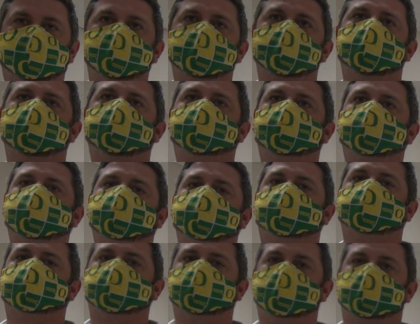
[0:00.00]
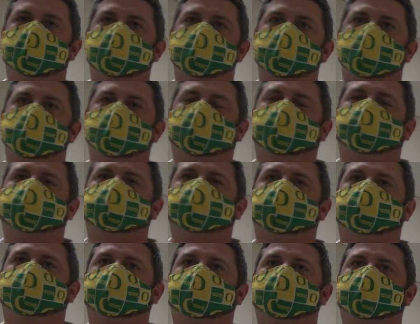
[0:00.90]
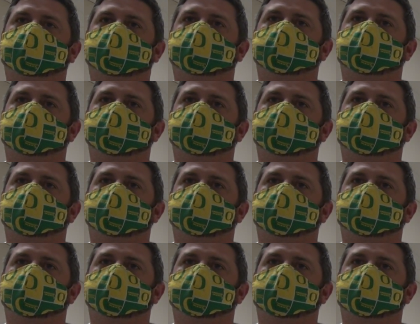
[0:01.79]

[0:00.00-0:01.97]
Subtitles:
What, about 30 minutes ago?